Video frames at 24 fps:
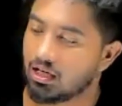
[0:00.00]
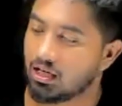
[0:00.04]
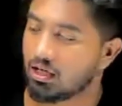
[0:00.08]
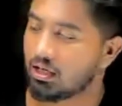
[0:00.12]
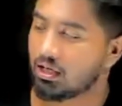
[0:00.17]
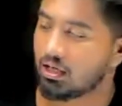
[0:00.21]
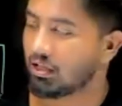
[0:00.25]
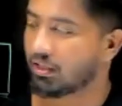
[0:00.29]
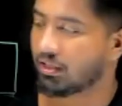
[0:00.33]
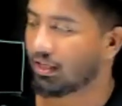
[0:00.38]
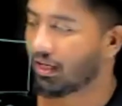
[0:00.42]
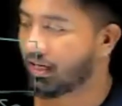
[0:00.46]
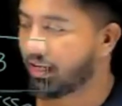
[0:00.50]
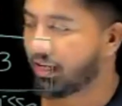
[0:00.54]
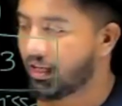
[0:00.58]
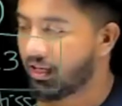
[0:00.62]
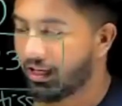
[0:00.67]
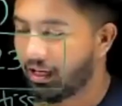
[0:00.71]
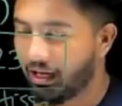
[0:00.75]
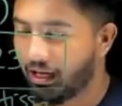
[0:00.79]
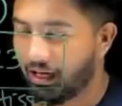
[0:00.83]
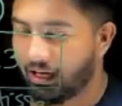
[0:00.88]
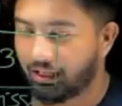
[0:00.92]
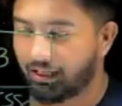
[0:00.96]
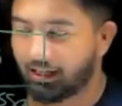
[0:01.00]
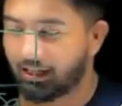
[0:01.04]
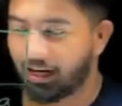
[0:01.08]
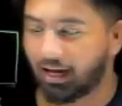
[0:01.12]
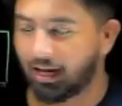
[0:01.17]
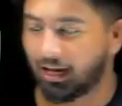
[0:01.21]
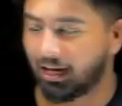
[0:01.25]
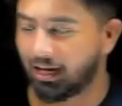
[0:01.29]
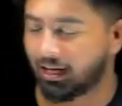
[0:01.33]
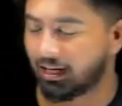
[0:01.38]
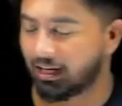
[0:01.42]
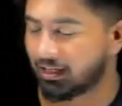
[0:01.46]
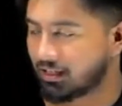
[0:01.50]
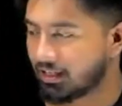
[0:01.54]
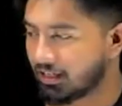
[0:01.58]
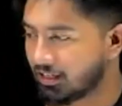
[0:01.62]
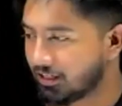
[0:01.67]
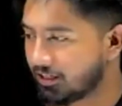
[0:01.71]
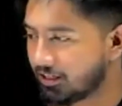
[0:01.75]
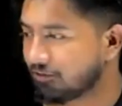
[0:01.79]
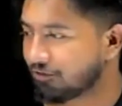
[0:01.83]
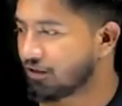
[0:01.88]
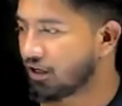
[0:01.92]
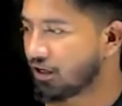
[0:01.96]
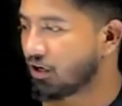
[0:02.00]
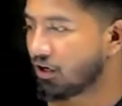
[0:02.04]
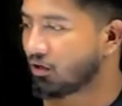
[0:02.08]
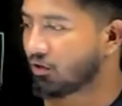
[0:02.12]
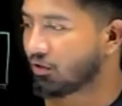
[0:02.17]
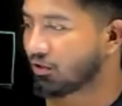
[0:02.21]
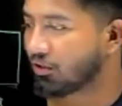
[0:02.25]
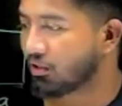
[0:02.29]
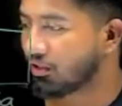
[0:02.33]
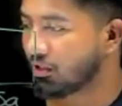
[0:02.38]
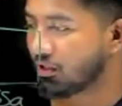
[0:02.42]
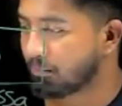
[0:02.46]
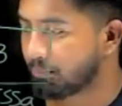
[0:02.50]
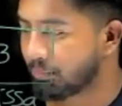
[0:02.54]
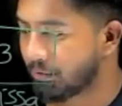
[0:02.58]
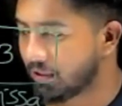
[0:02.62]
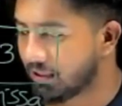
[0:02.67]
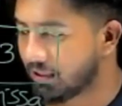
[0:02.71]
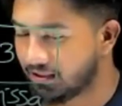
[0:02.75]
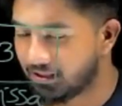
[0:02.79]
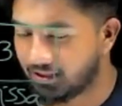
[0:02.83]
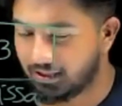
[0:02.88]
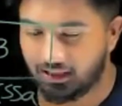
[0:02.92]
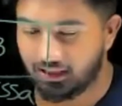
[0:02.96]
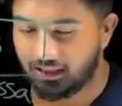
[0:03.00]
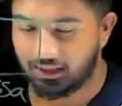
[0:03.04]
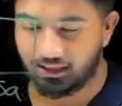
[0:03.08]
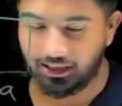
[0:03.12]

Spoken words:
Okay, again, if you're going to represent,